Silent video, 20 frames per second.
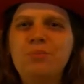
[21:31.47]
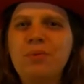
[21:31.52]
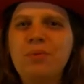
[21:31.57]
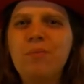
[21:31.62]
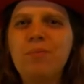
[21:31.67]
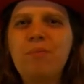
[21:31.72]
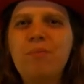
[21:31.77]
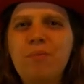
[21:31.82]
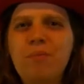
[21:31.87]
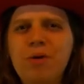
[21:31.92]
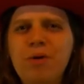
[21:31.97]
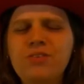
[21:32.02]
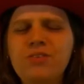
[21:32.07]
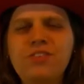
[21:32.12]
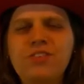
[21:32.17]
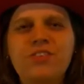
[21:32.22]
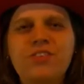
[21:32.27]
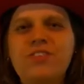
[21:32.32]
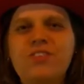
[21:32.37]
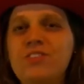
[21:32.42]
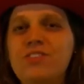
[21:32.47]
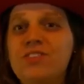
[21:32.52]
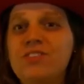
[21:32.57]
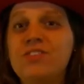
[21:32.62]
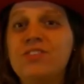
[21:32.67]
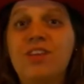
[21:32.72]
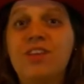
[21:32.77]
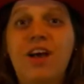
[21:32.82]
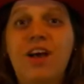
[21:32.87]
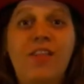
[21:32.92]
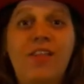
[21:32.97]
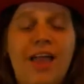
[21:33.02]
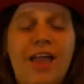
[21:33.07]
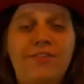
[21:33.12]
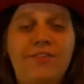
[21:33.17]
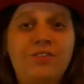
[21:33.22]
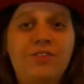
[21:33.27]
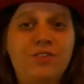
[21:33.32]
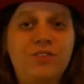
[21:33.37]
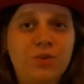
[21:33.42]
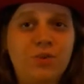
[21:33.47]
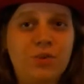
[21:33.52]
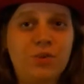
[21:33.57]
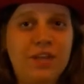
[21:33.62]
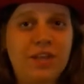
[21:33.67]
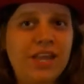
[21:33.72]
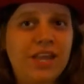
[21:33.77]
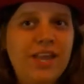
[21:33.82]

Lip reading: but most of it's just a life story.